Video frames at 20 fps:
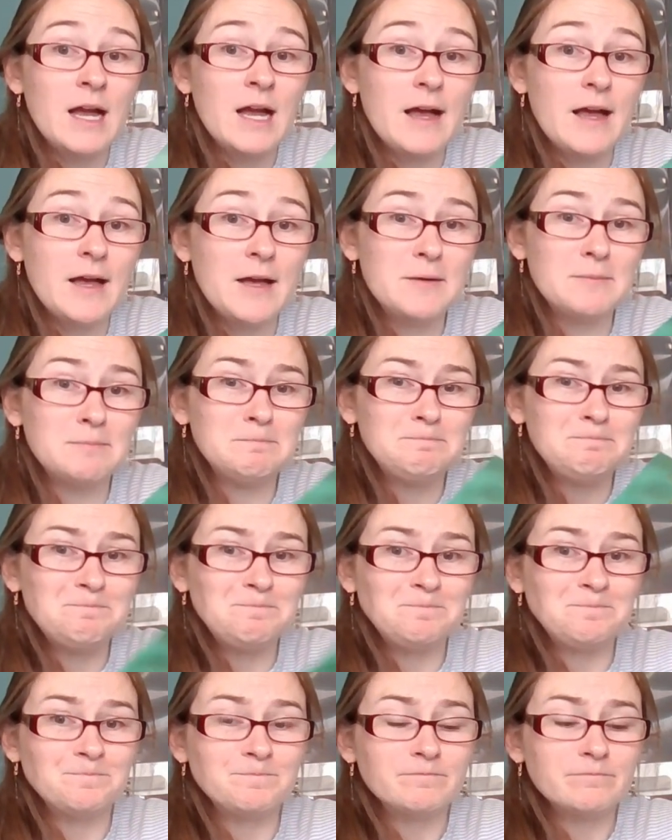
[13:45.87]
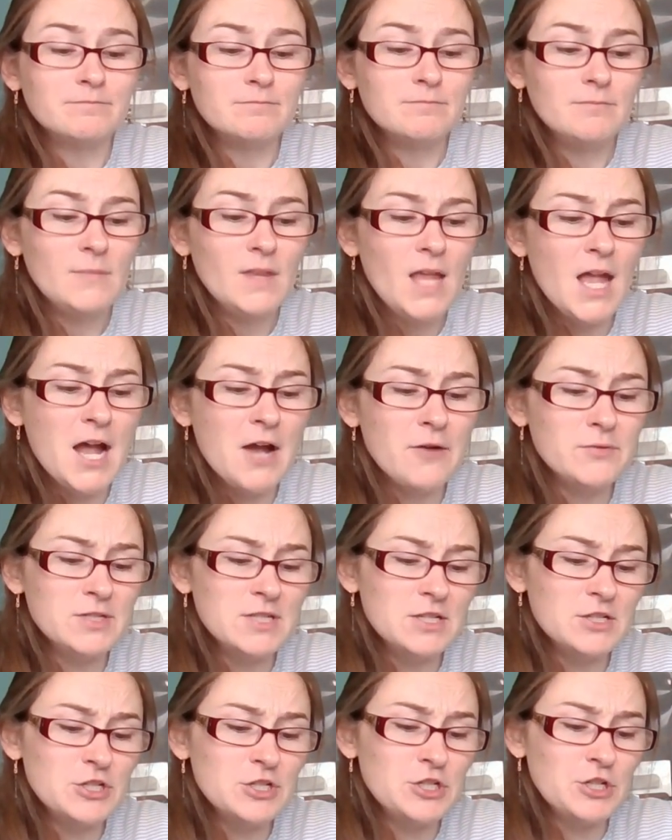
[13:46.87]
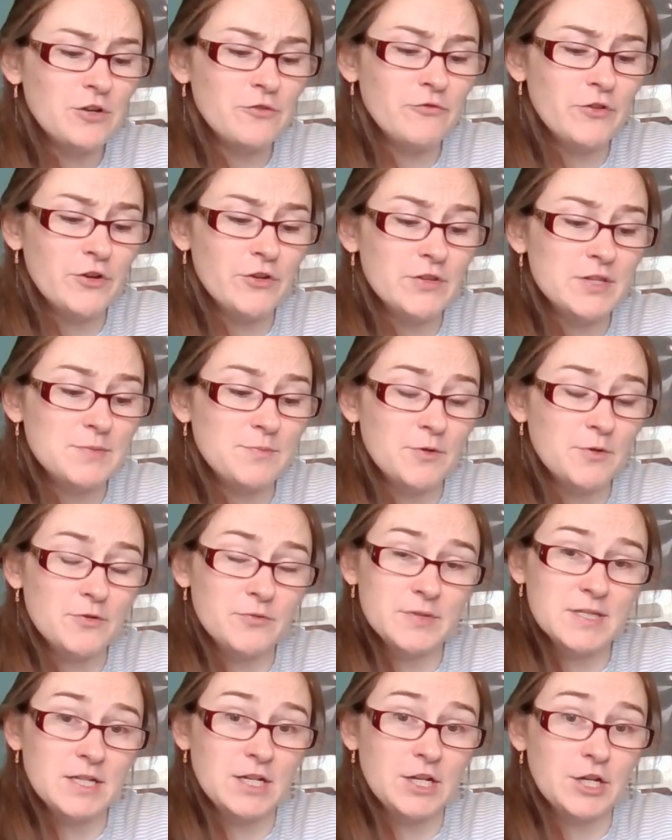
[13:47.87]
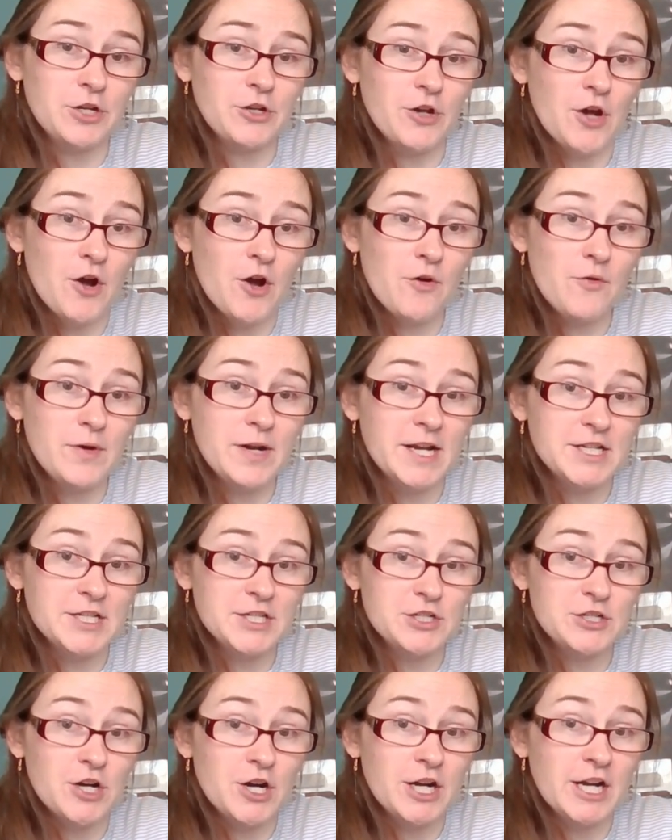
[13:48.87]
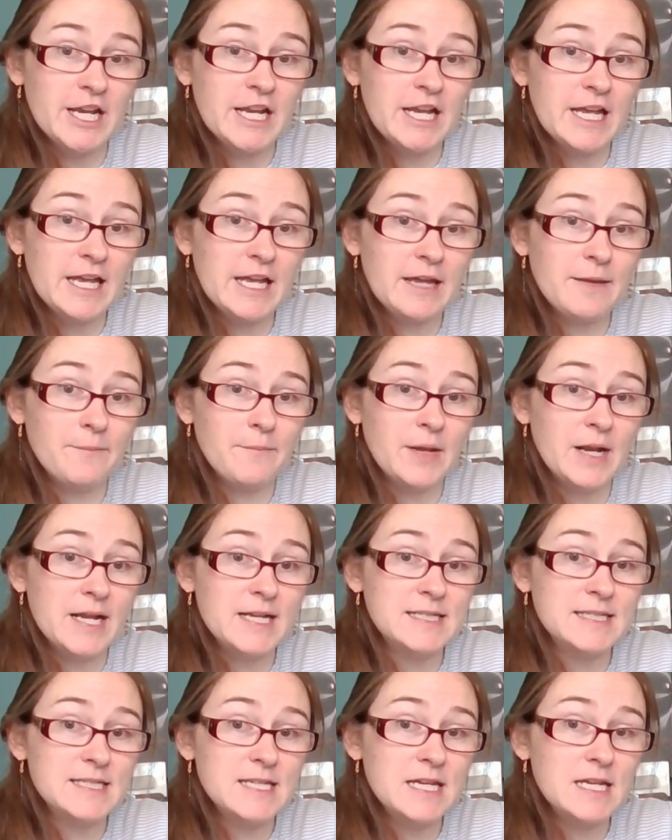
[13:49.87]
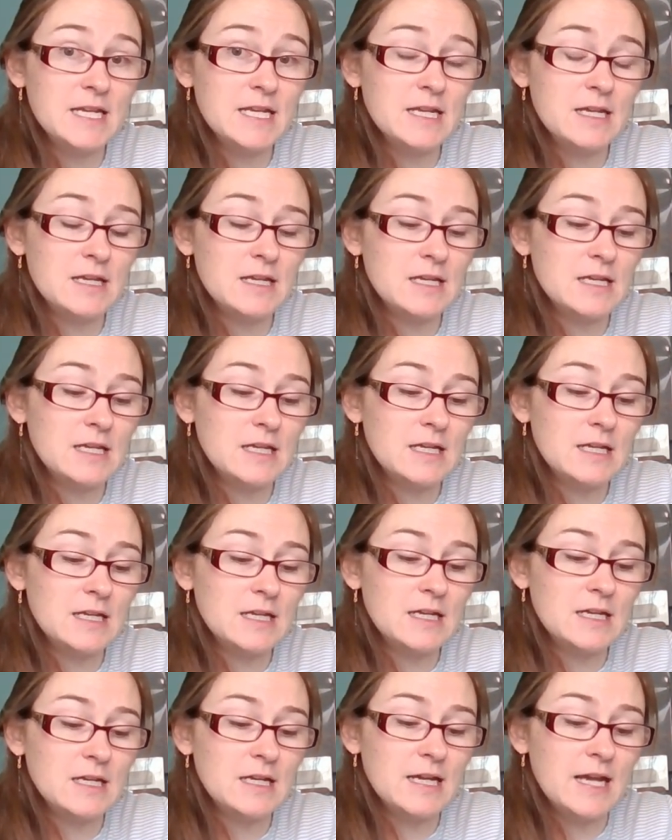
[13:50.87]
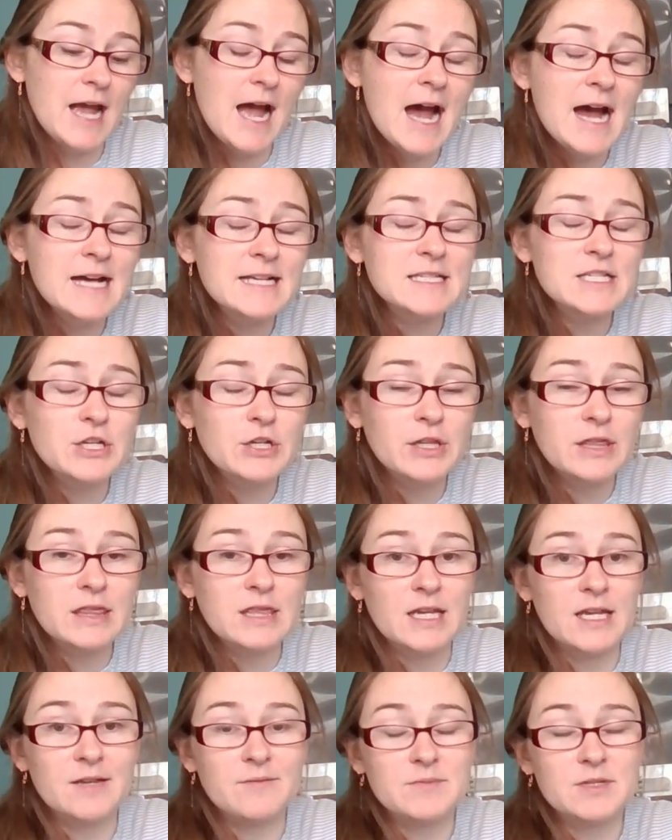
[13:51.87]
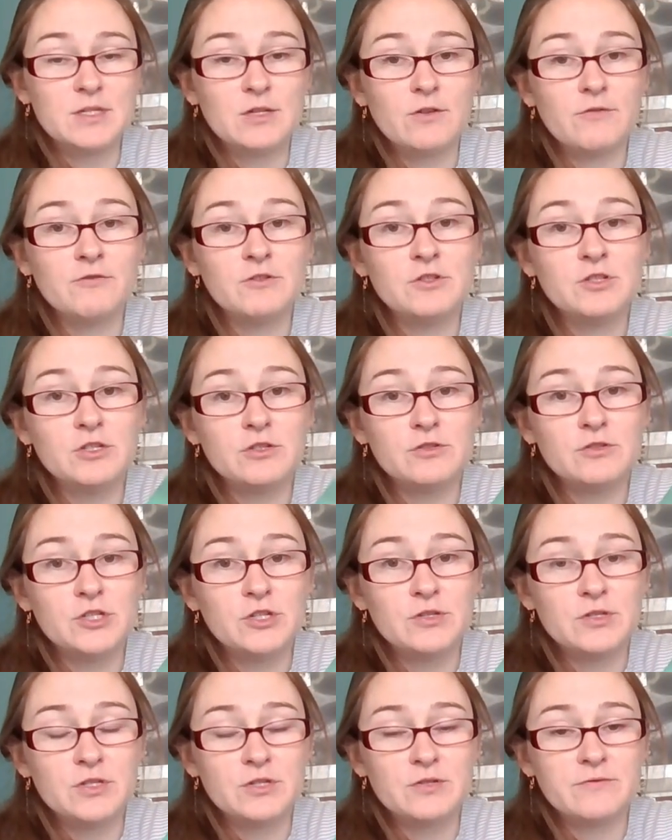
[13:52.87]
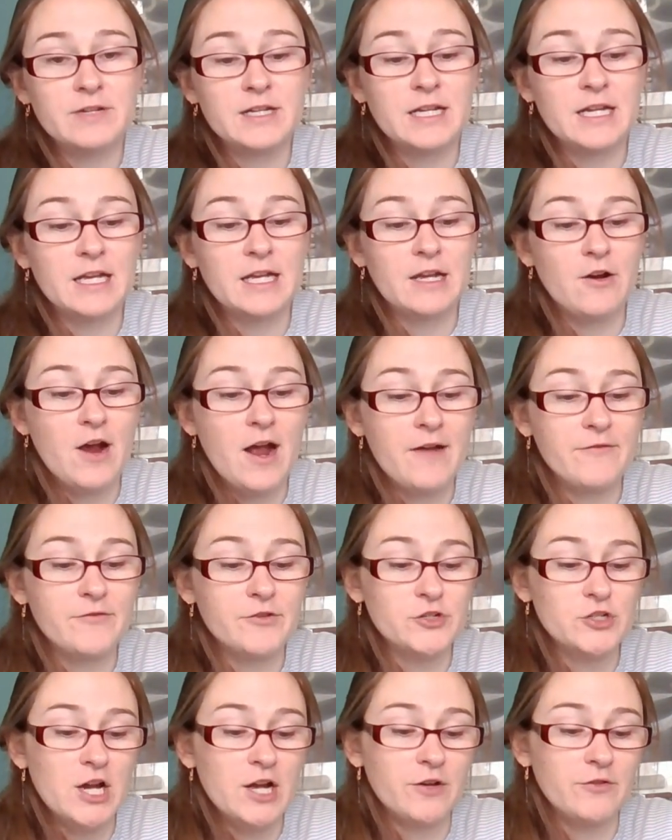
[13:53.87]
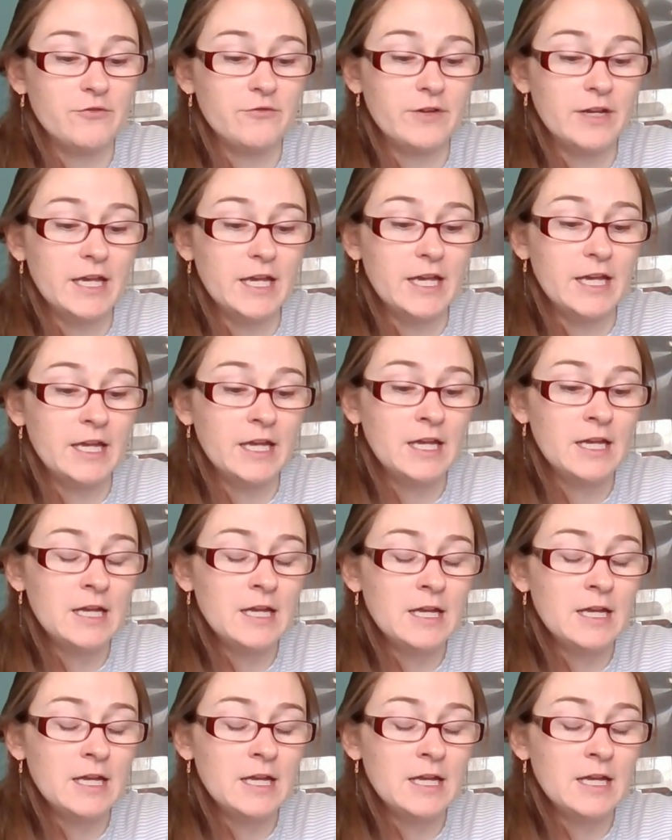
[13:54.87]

I wasn't sure where this book was going to go when I started it, but it has good themes. So if you do choose to read it or have your child read it,